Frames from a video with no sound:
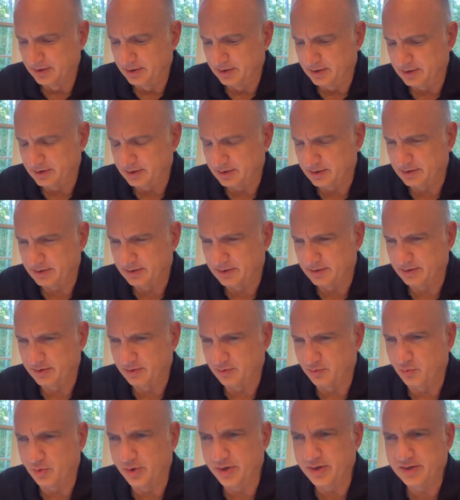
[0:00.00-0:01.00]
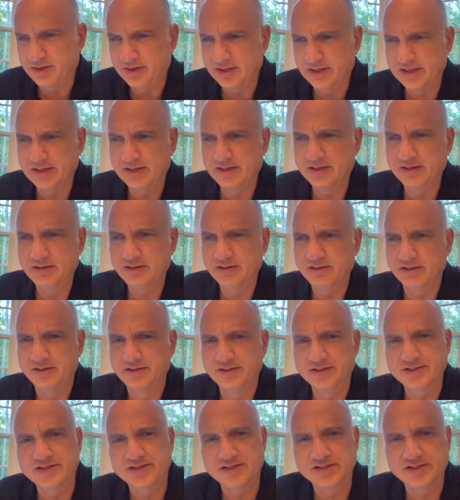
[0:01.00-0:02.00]
The one thing, and
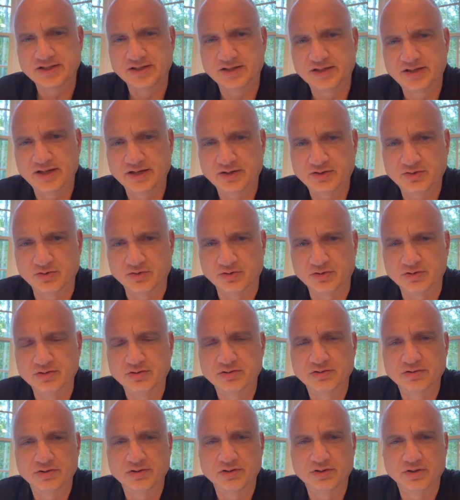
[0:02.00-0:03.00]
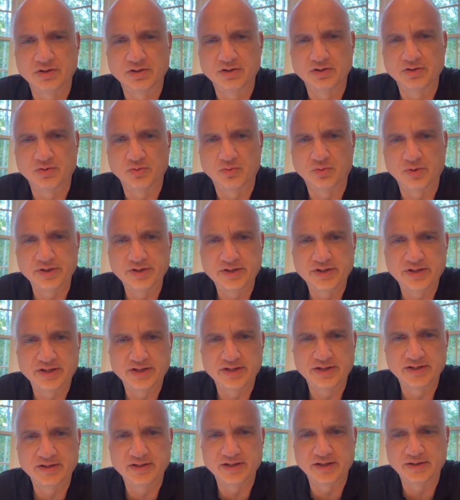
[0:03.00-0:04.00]
this is the kicker, the one
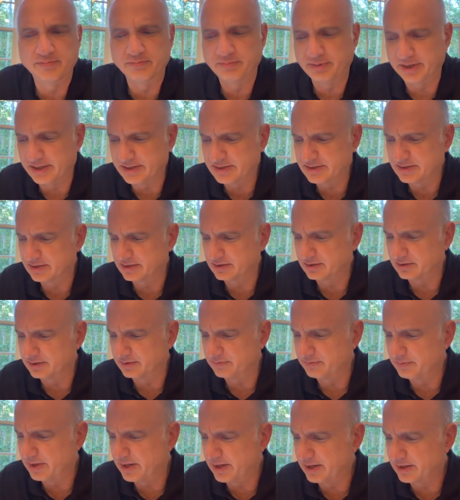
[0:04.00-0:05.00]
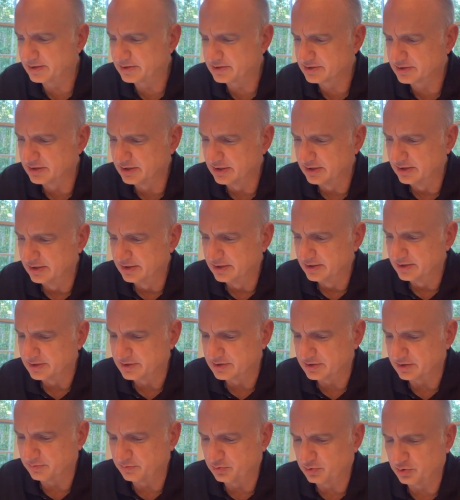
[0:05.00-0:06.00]
thing that basically makes
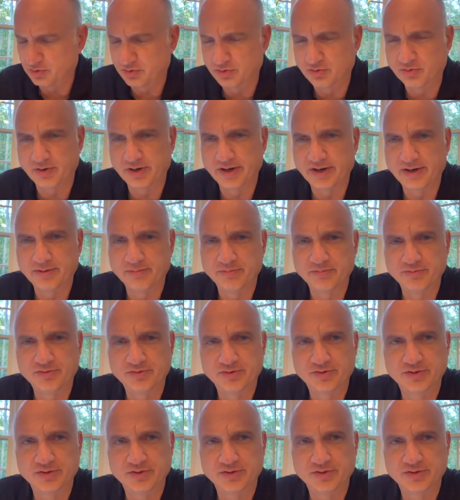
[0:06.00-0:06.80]
subprograms